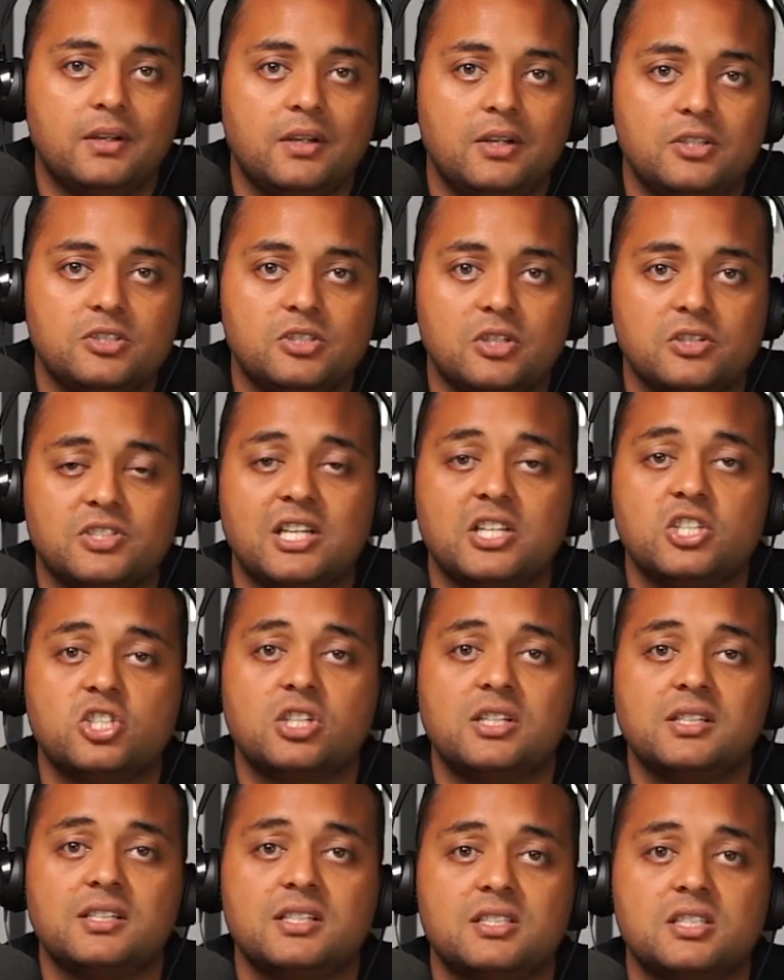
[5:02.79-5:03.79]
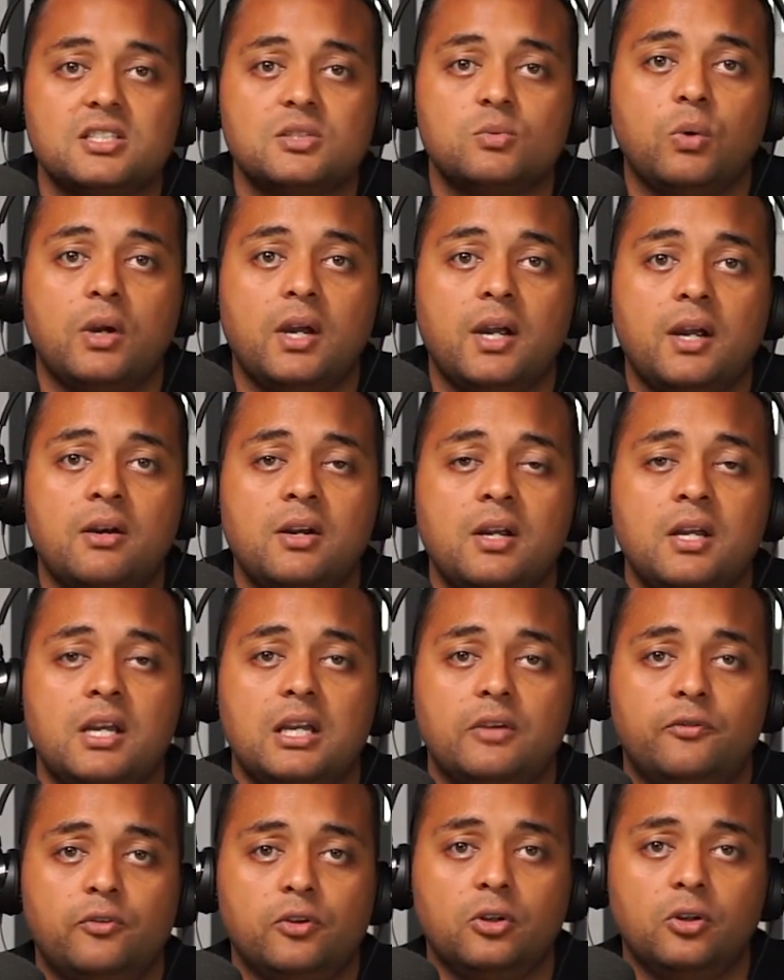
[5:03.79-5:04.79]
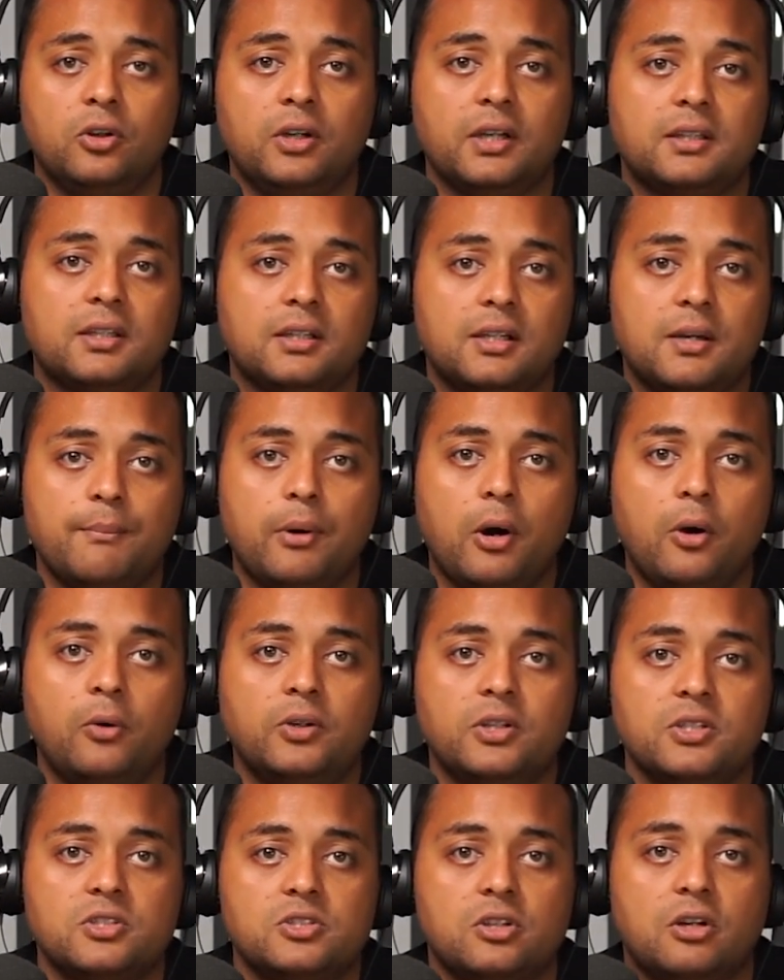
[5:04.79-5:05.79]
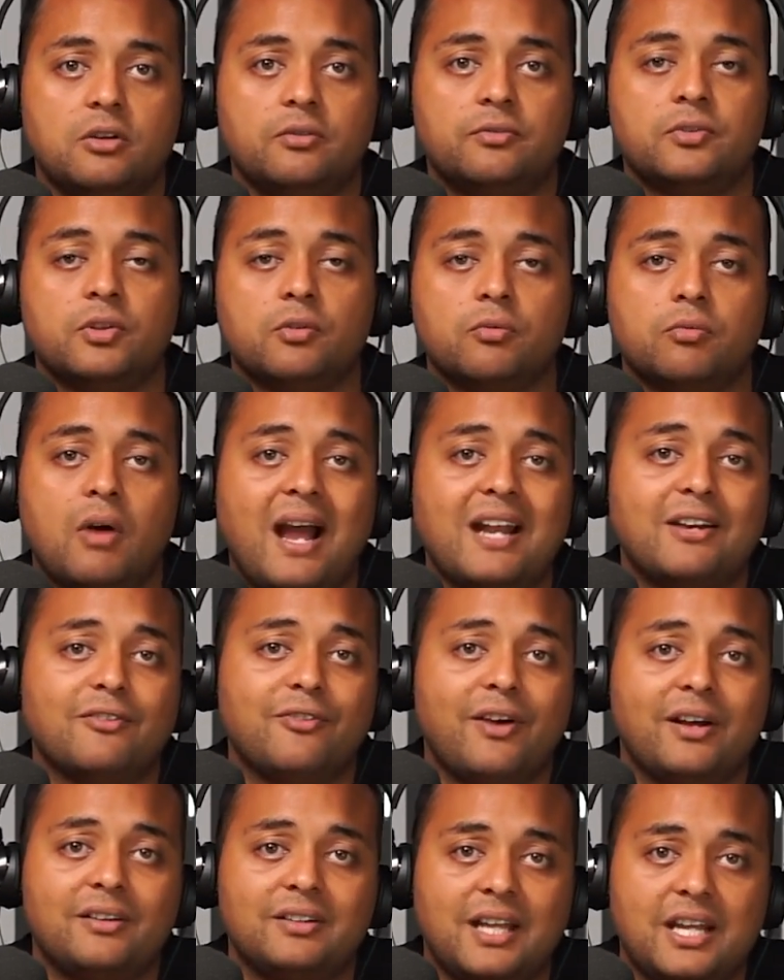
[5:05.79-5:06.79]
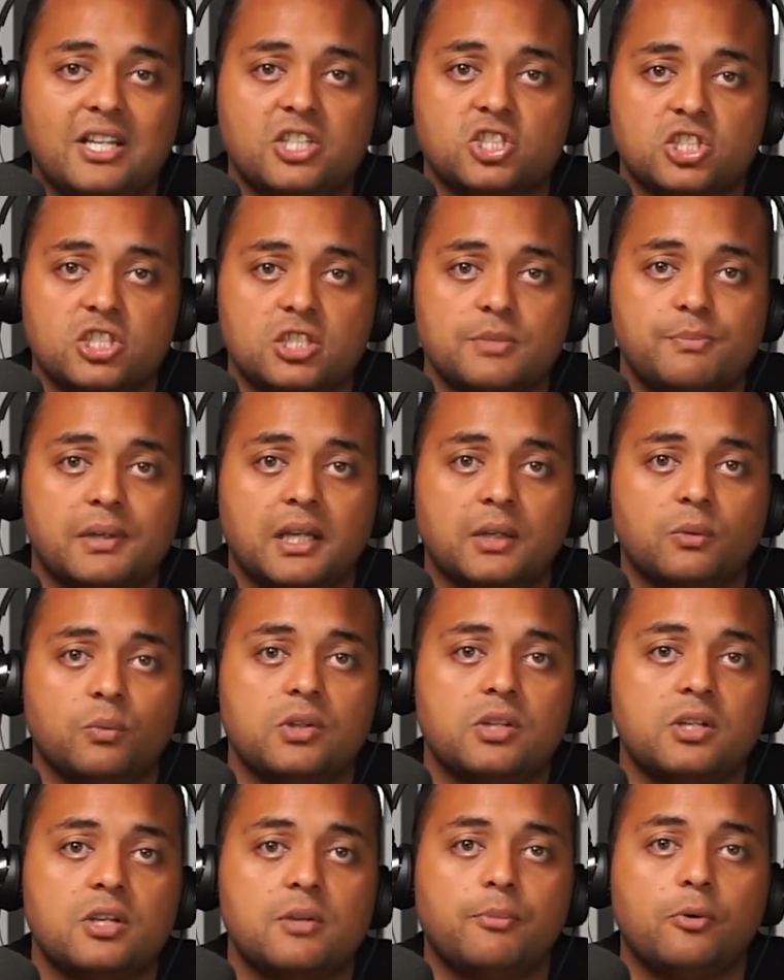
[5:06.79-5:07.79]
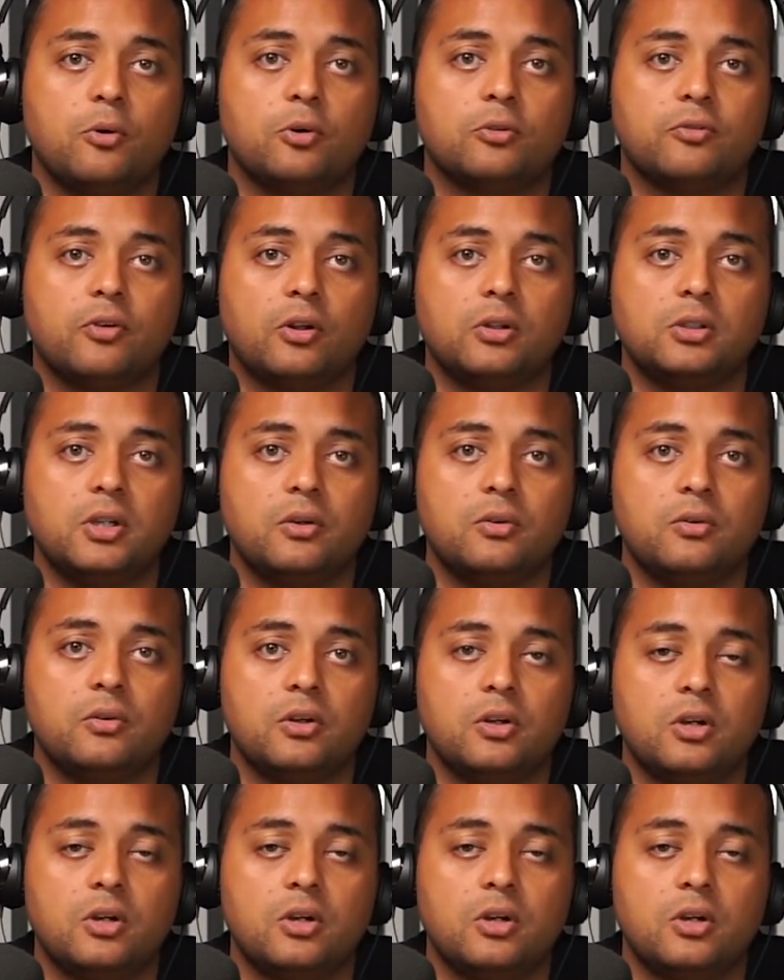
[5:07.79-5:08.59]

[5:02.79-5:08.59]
So essentially, this is where if you look at the components of the right foundation to begin with in a portfolio,